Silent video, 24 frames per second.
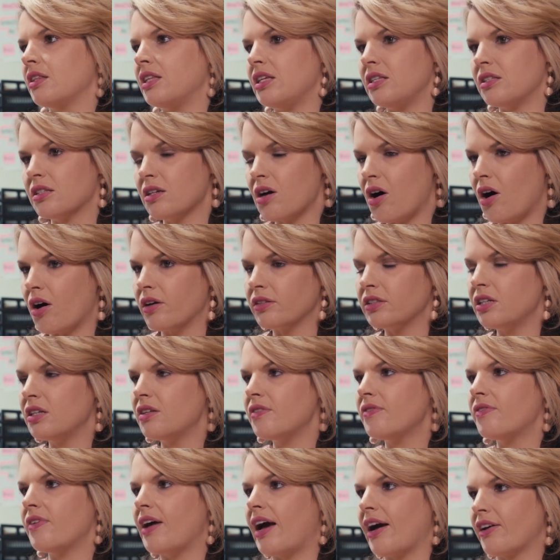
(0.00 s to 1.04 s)
these
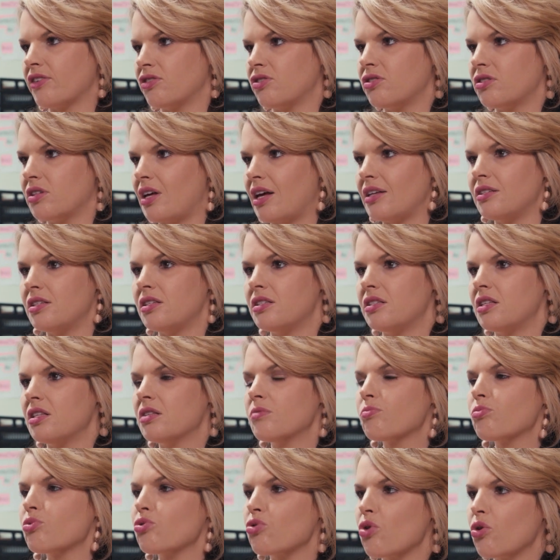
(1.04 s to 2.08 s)
cognitive exercises,
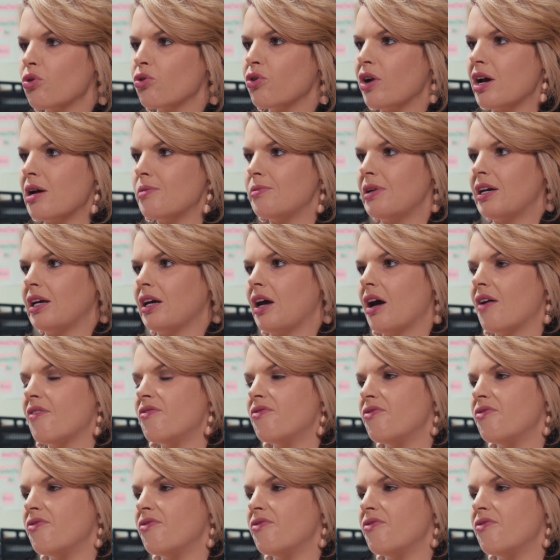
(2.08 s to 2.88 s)
this programming,